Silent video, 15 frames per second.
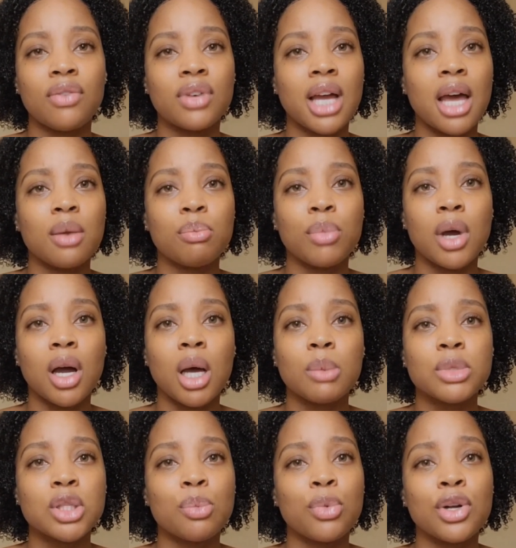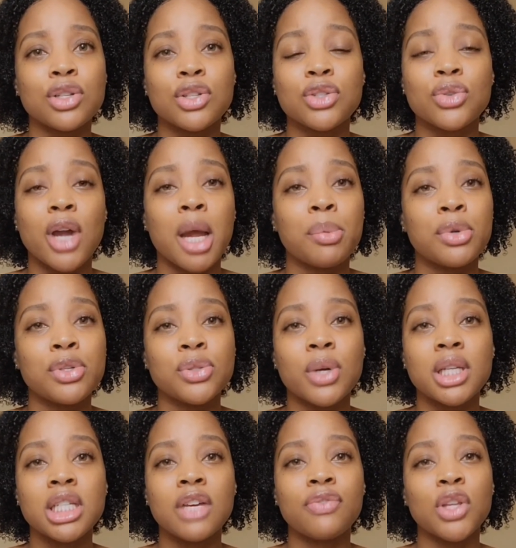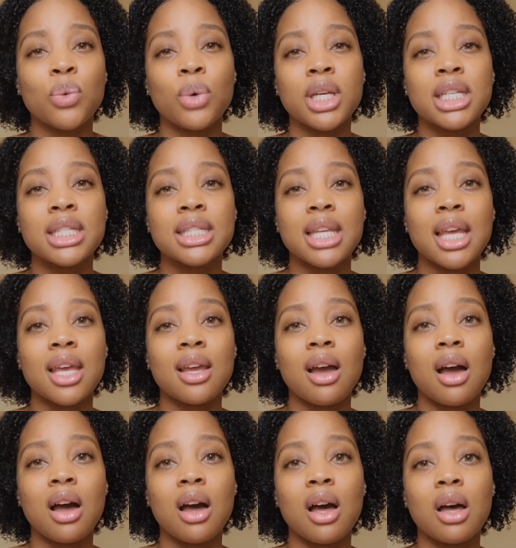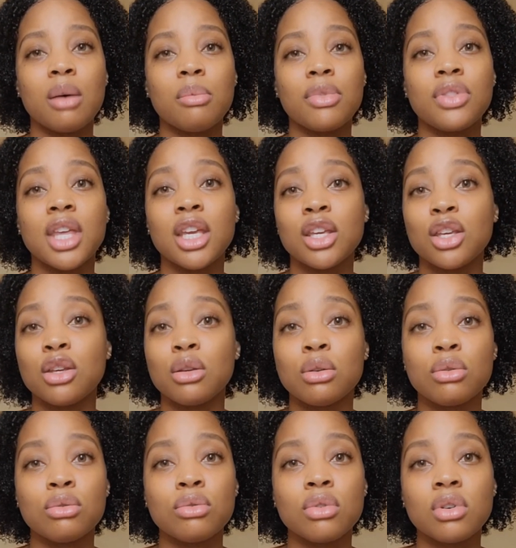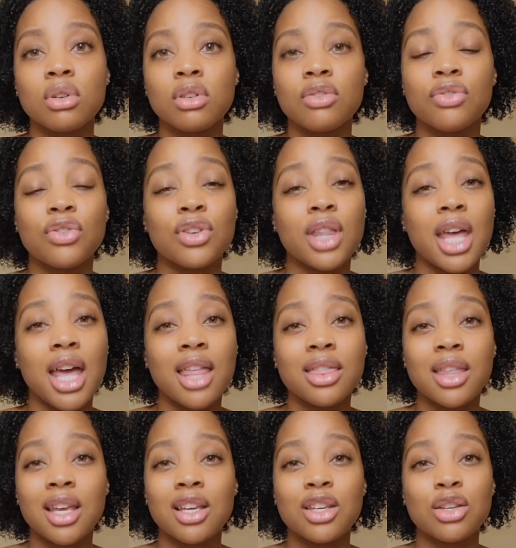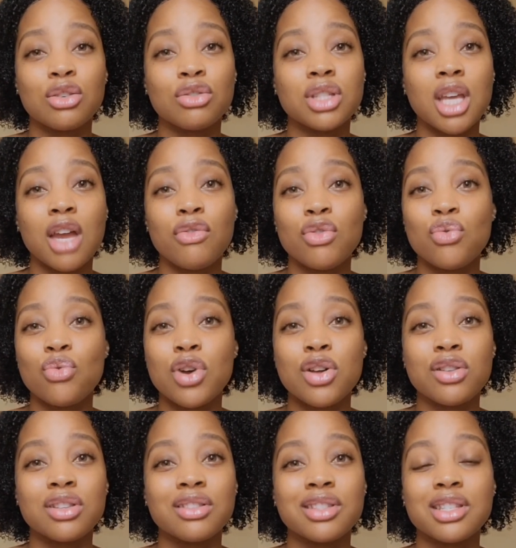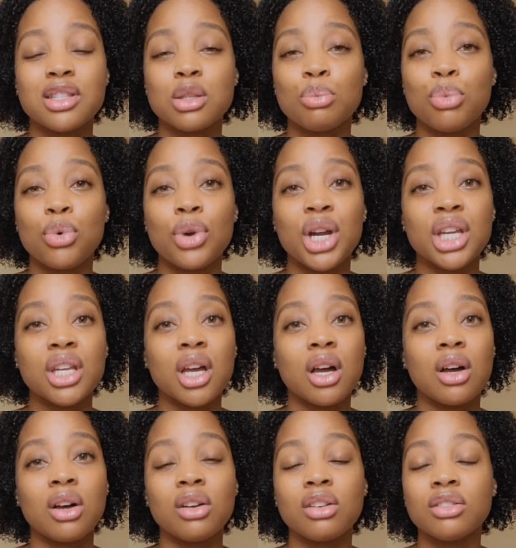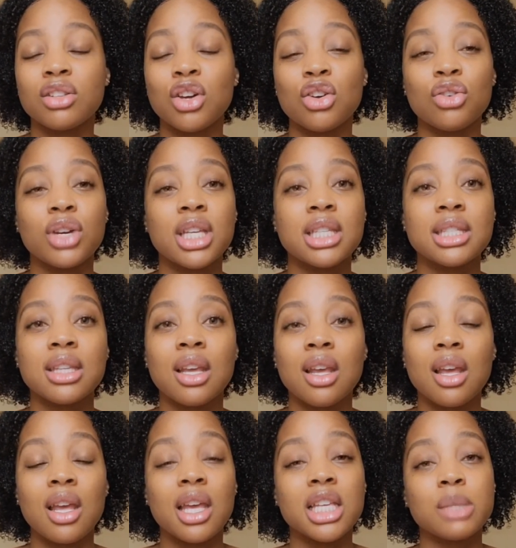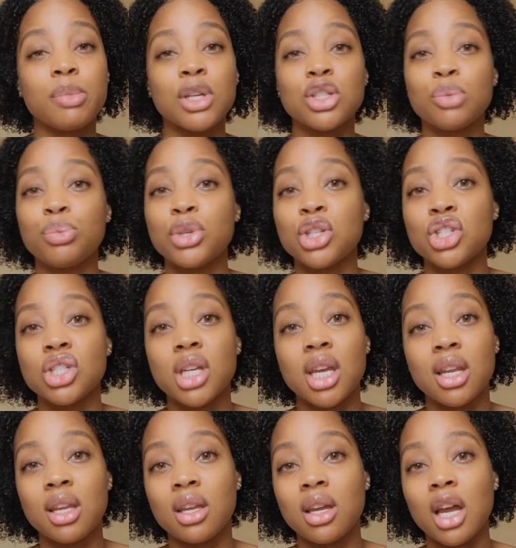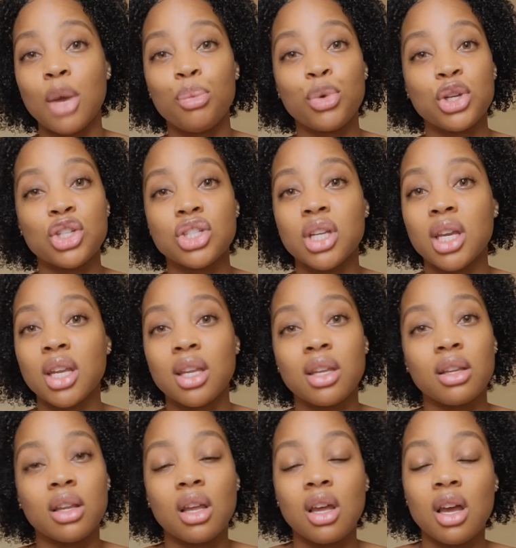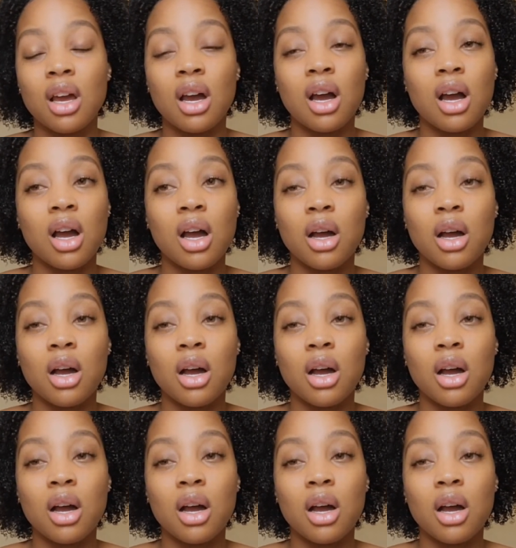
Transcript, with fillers: I've gotten um, some more subscribers, so I definitely want to say um, thank you for that. Thank you to everyone. The support, y'all, know, is is much appreciated. I appreciate it.